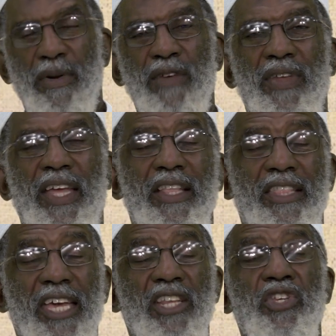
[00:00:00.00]
I don't believe in
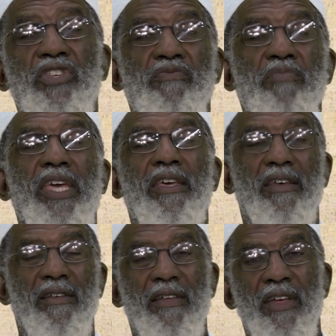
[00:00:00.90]
anything, just
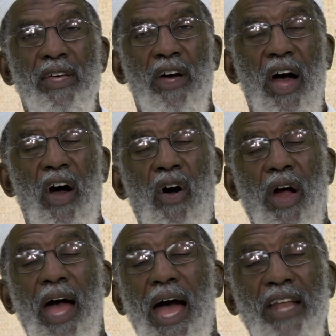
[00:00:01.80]
me.
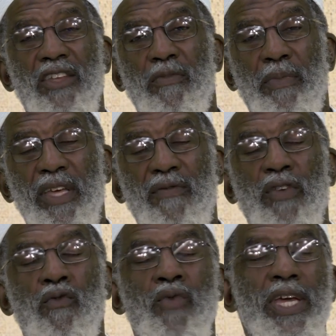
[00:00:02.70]
Or I just
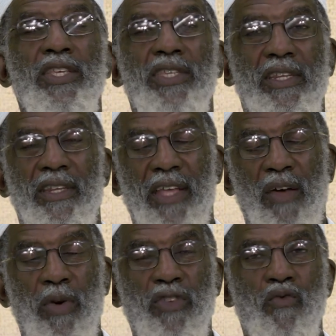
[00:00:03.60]
believe in reason
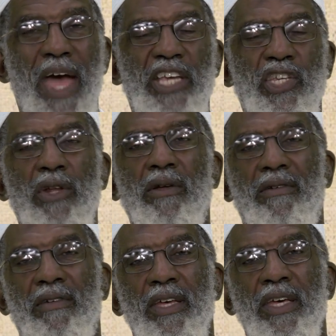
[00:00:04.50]
and what's
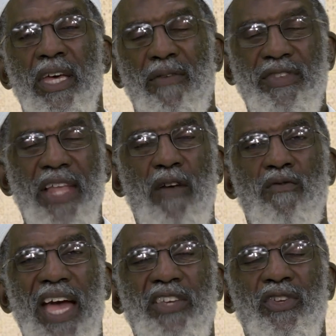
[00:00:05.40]
rational. If it's
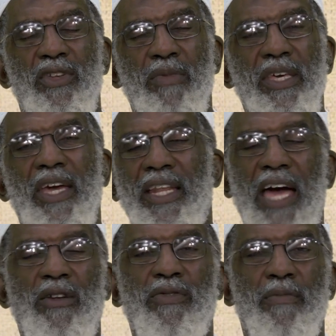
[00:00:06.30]
not rational to
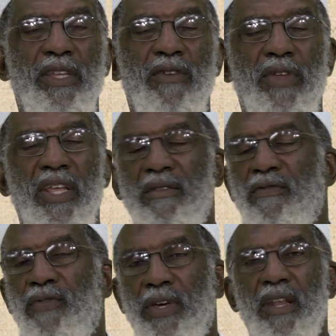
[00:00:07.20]
me and I don't believe
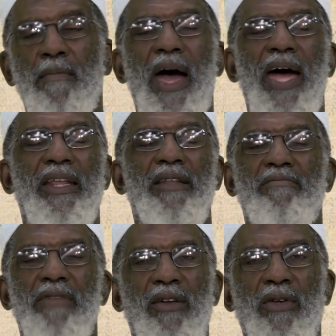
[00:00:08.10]
in it, forget
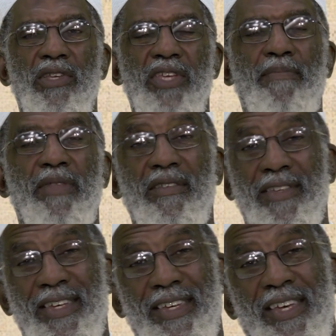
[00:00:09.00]
about it. I don't
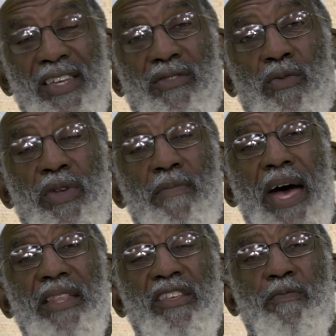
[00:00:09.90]
accept it. So
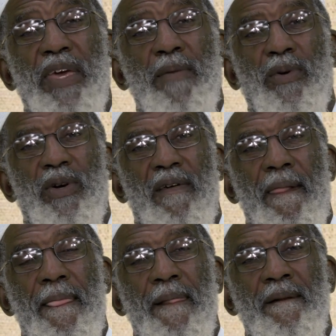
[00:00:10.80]
what about these
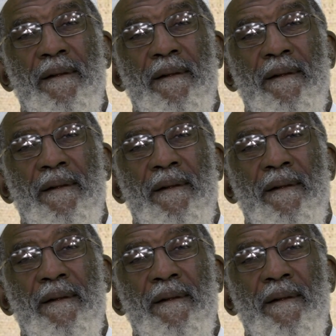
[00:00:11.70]
people?